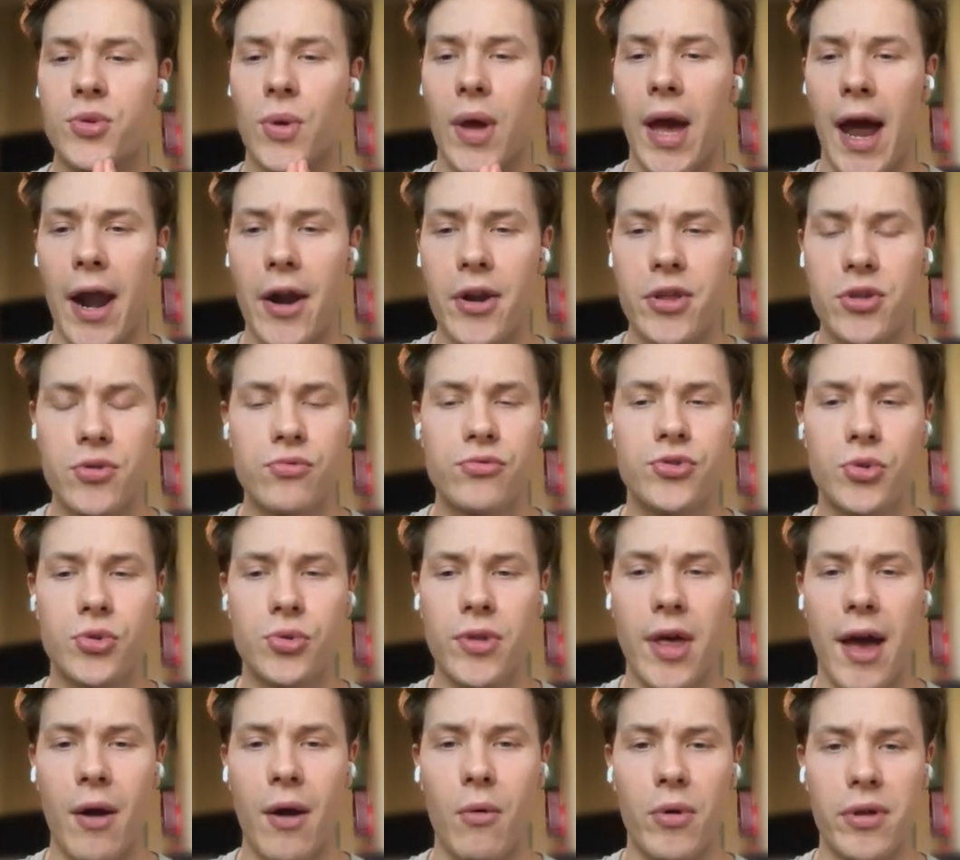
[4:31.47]
So how do you
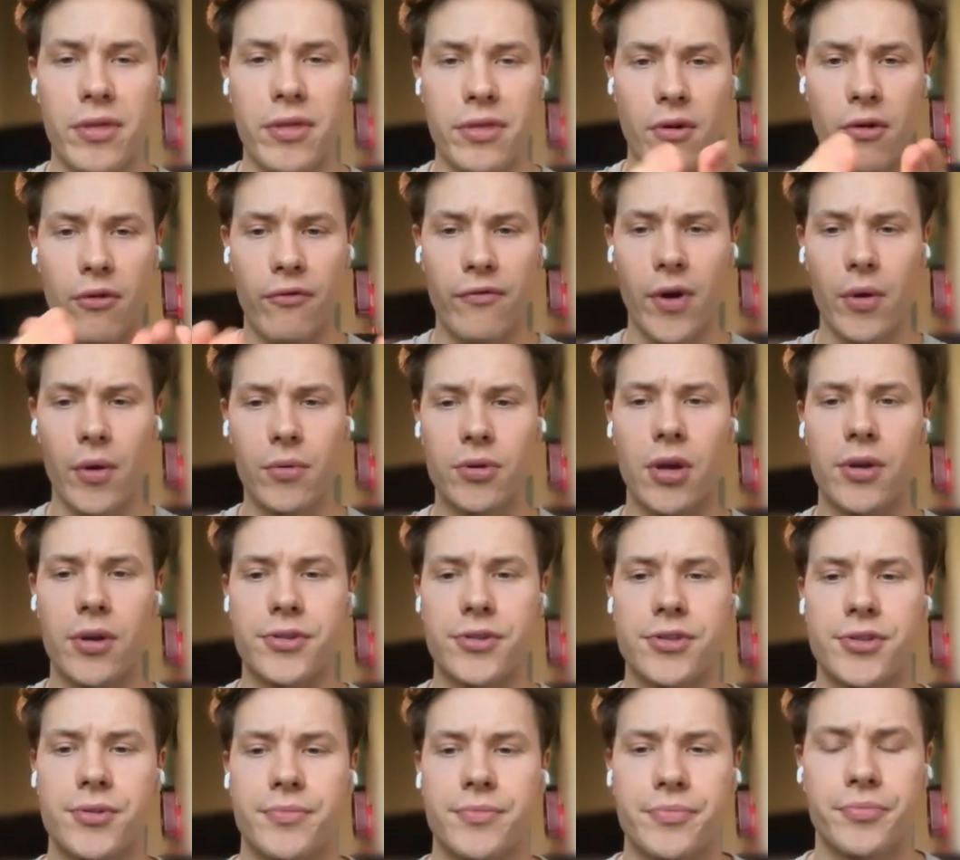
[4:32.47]
do that with phone
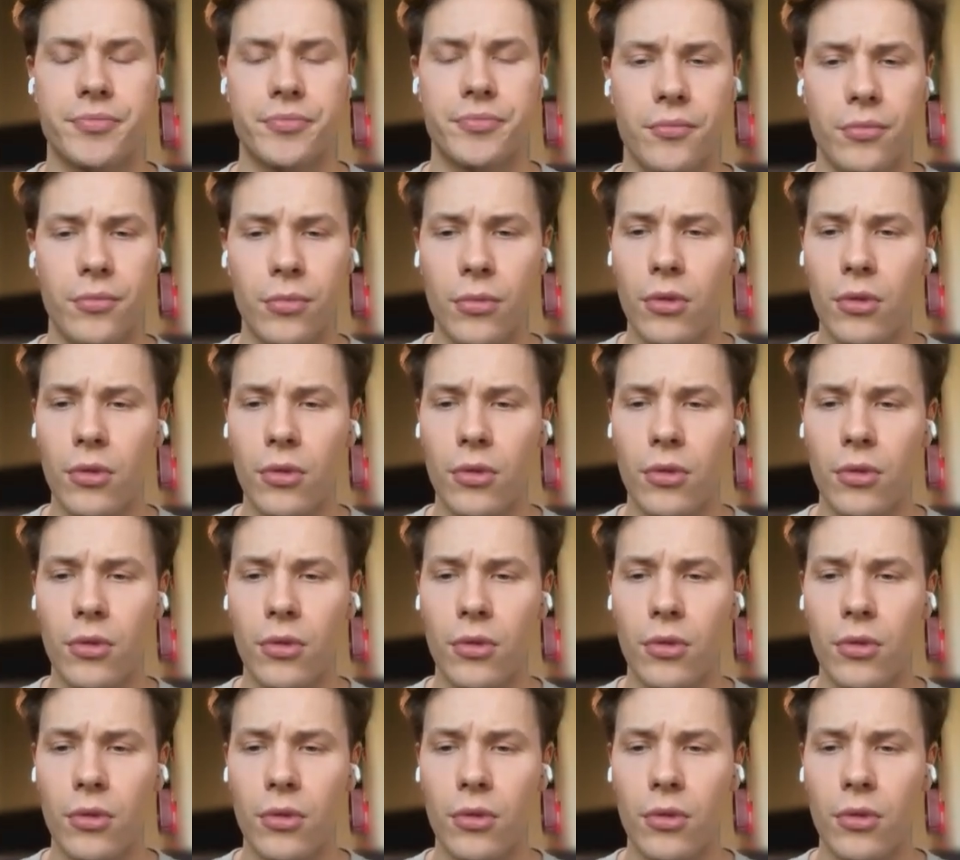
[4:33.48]
calls?